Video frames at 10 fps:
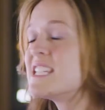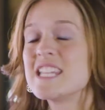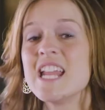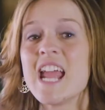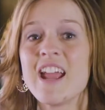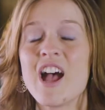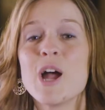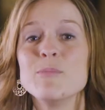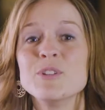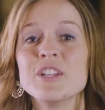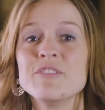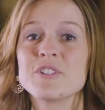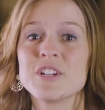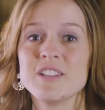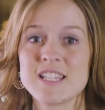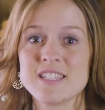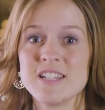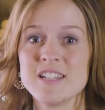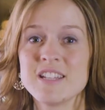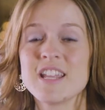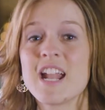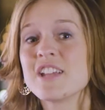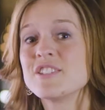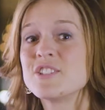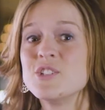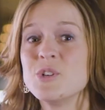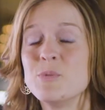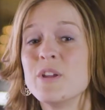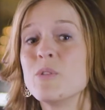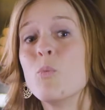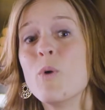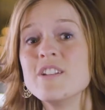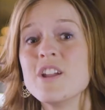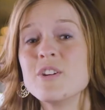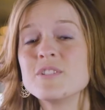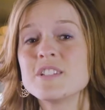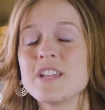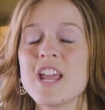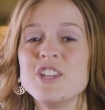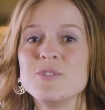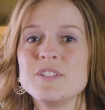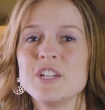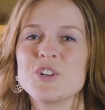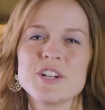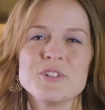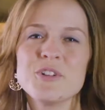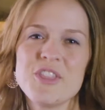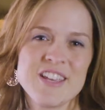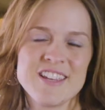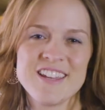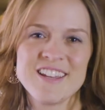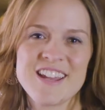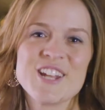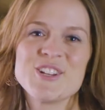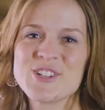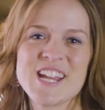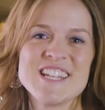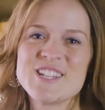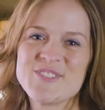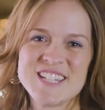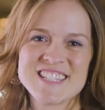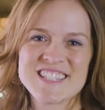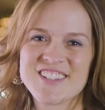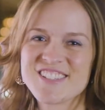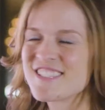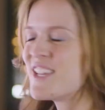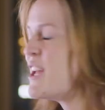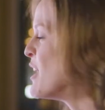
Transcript: Today, I'm looking for a lesson that has to do with OneNote and using critical thinking and creativity skills.